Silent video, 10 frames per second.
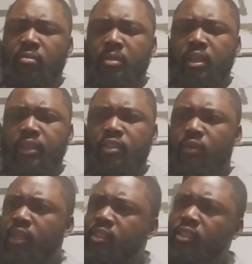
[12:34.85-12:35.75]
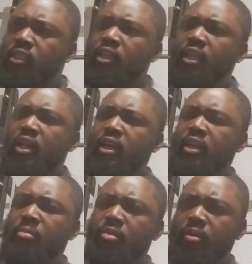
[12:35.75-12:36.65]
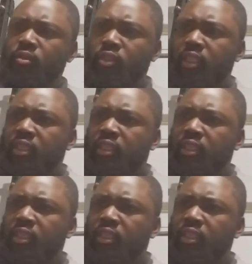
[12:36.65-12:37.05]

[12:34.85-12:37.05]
Man, that's crazy how that palm tree get to